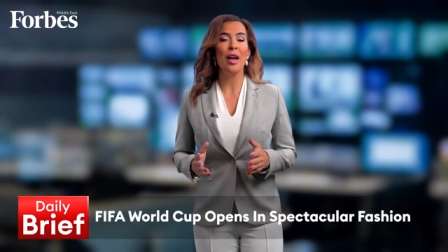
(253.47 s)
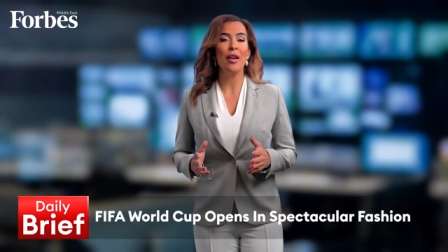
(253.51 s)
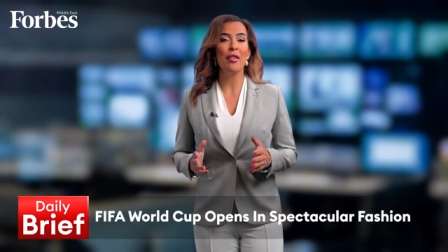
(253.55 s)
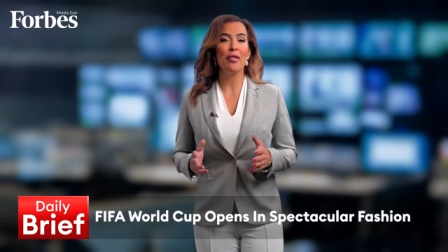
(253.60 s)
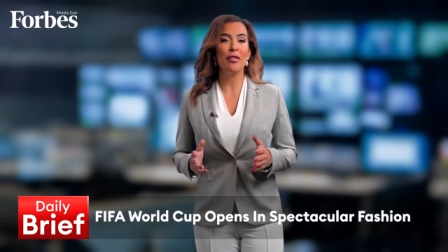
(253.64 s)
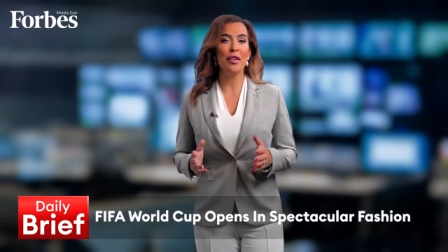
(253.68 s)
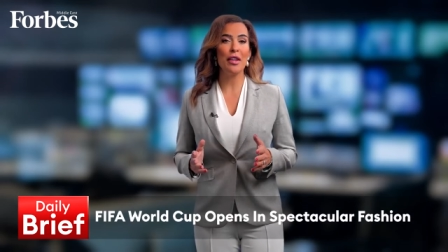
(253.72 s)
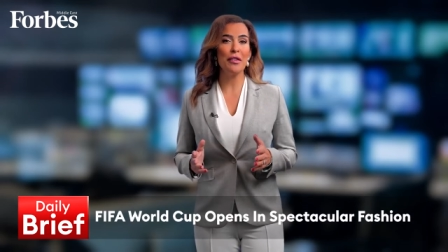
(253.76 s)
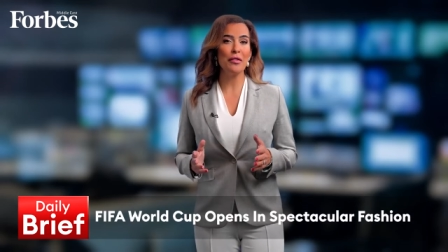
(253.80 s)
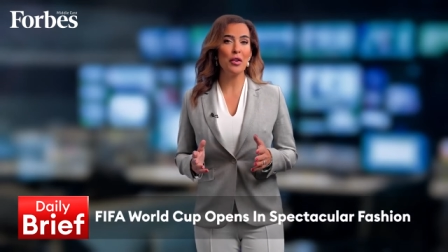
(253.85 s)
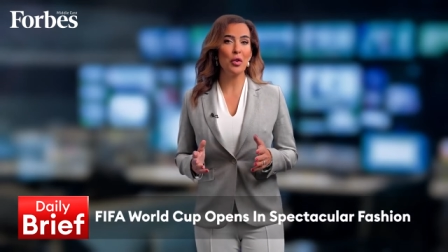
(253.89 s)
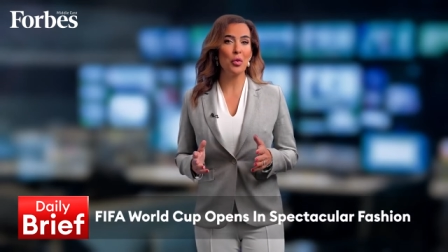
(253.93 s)

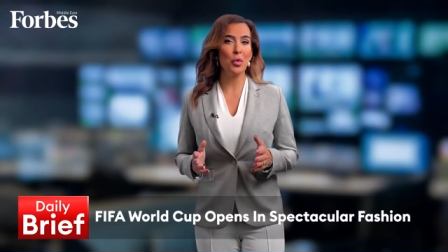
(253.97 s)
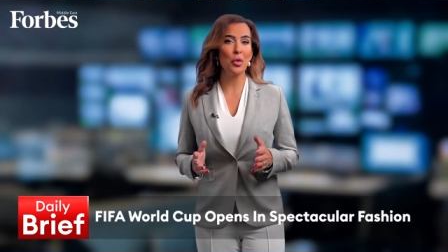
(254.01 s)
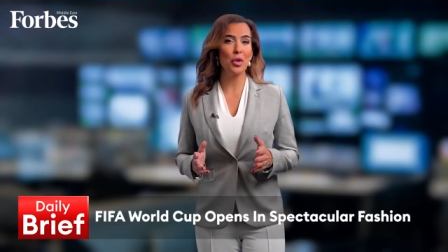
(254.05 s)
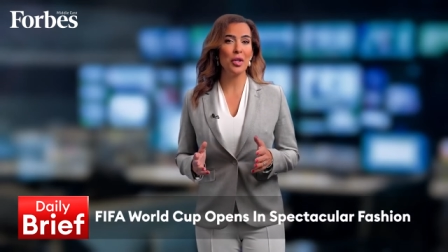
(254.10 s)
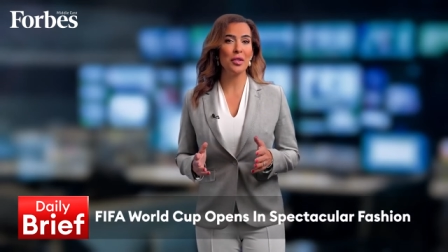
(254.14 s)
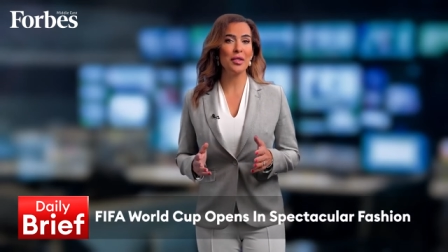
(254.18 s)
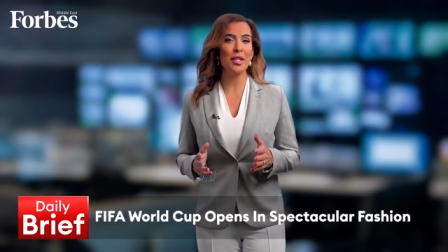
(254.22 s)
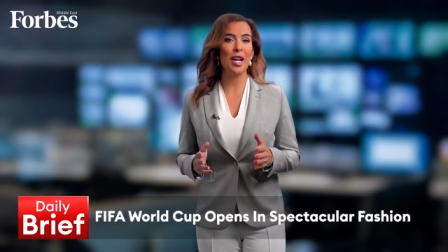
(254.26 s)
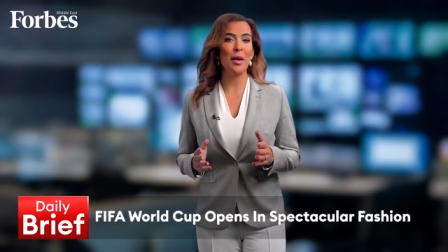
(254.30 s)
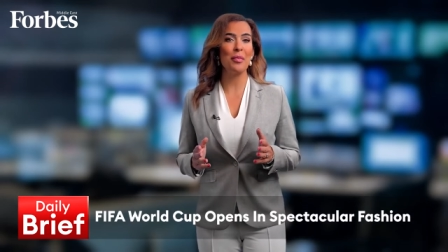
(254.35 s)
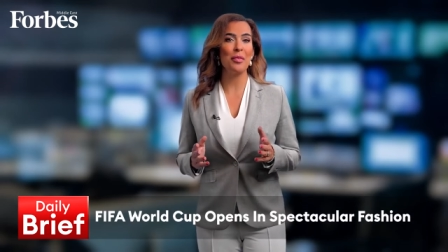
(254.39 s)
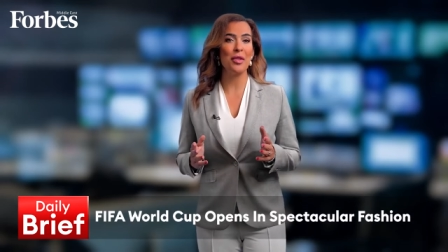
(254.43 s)
FIFA
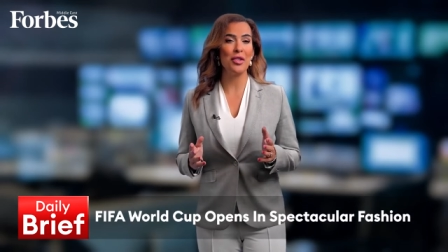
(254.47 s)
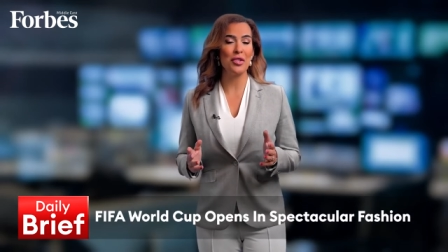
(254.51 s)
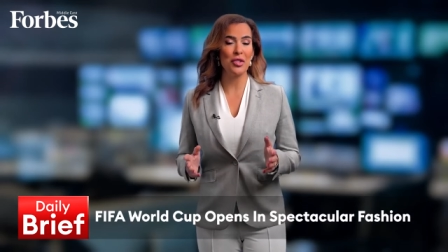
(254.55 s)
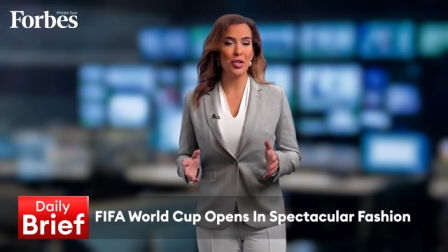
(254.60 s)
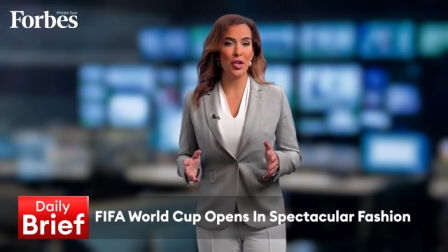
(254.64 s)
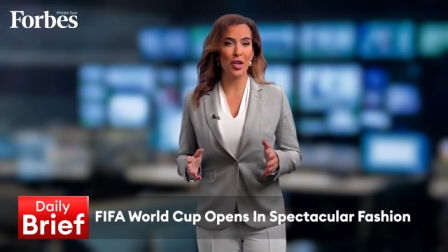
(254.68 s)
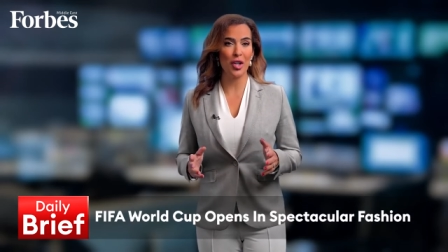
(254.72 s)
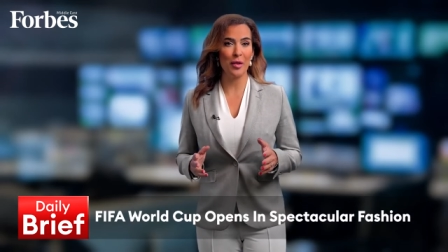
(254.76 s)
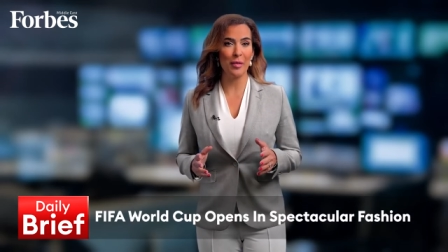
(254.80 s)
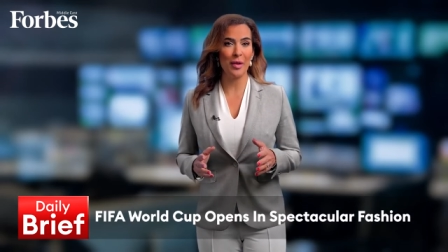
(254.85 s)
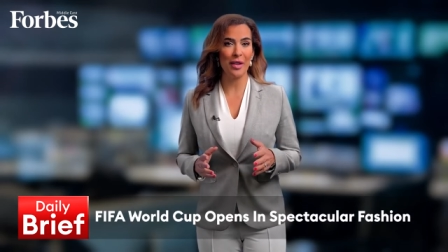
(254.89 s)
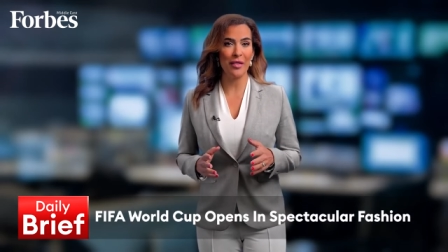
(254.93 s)
World Cup, the
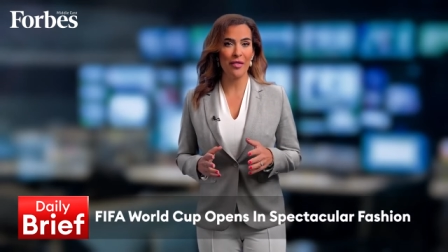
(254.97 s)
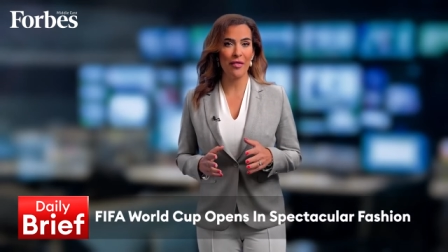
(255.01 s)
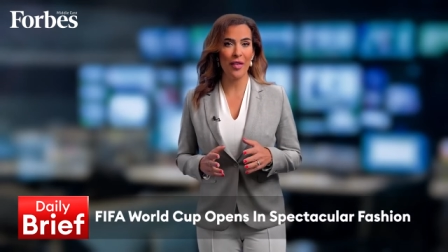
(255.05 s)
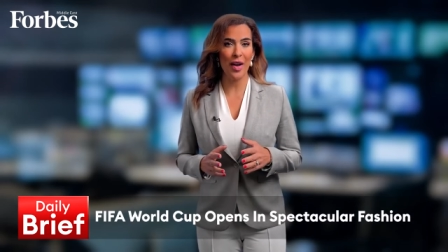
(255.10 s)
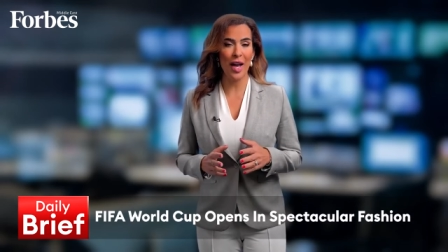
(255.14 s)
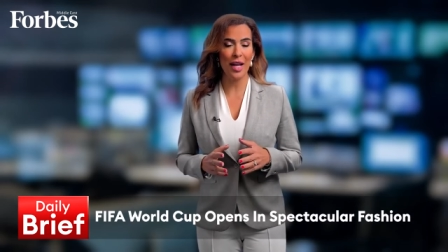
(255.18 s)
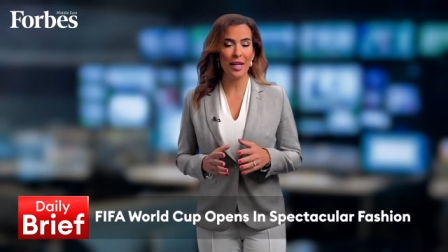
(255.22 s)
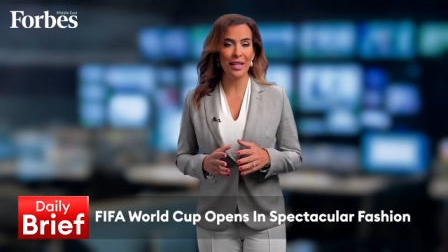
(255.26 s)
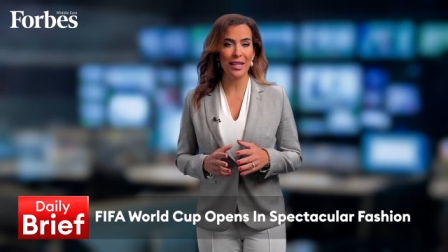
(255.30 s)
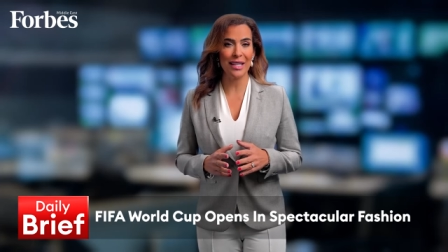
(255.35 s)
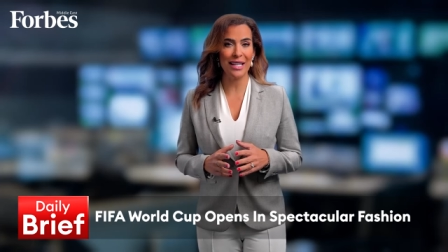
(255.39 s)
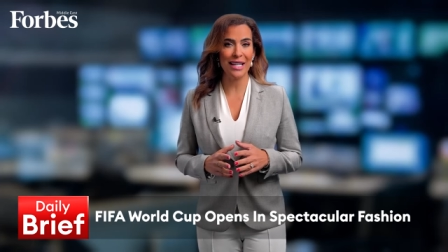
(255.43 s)
tournament
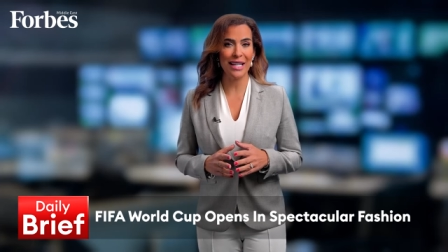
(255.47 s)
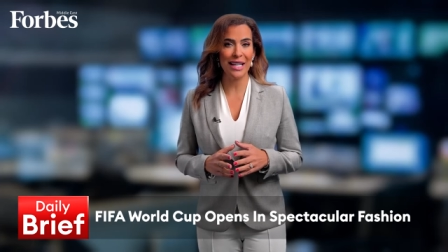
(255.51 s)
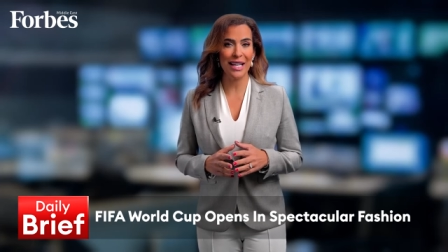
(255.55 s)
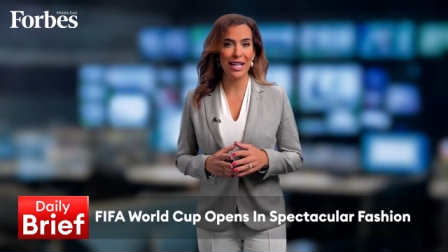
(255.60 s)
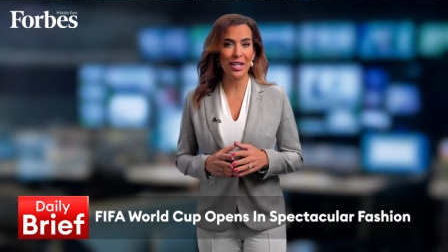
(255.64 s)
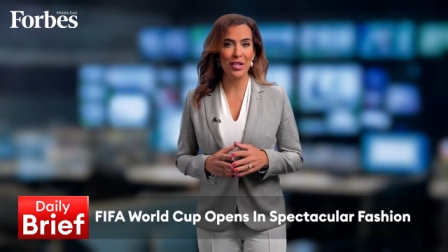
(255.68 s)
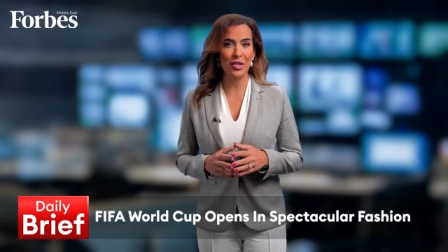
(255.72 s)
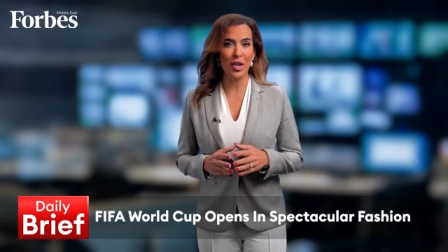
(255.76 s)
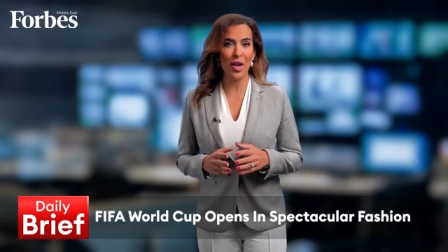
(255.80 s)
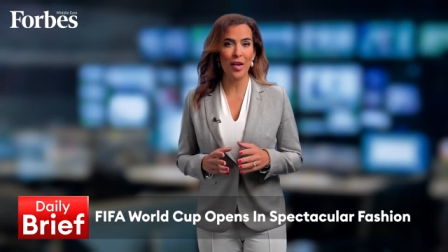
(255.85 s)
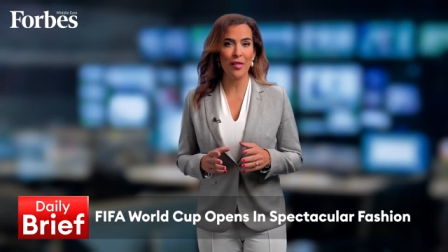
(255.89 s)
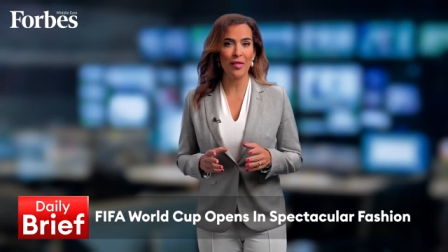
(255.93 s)
finally
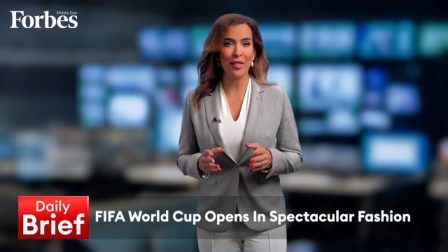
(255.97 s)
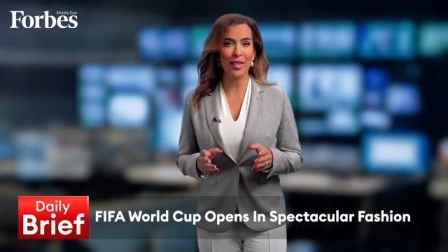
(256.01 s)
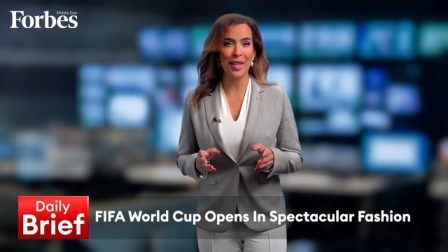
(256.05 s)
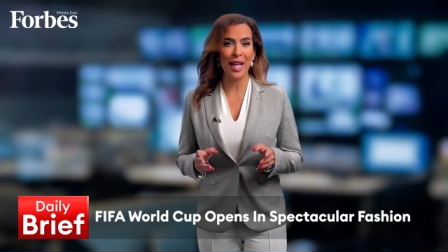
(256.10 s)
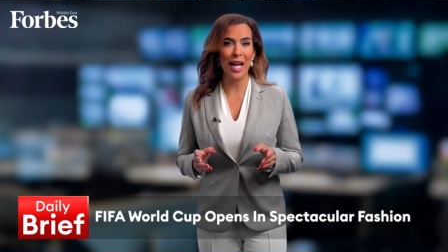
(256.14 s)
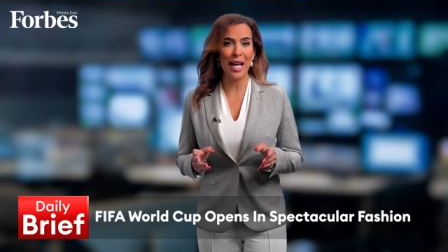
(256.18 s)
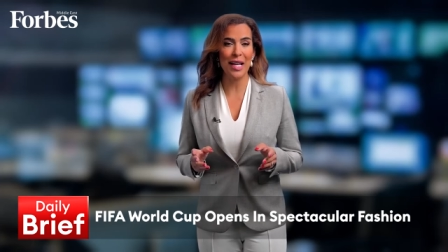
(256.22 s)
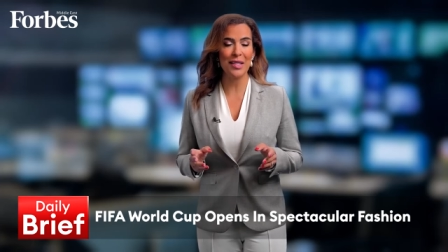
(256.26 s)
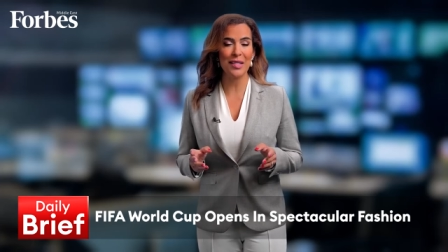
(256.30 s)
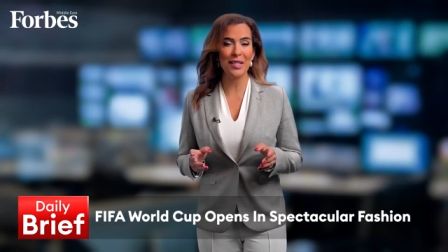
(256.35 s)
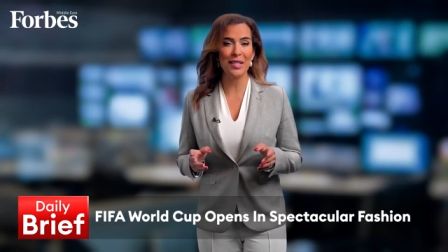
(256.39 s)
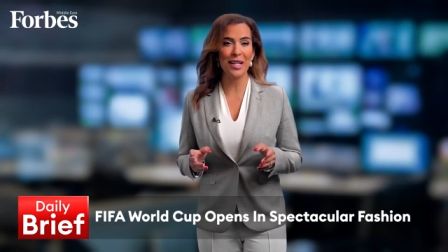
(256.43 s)
kicked off
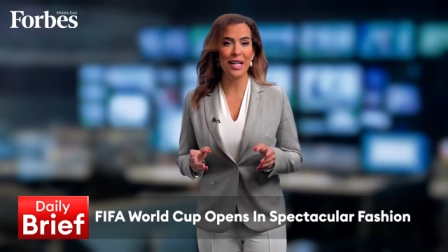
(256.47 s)
last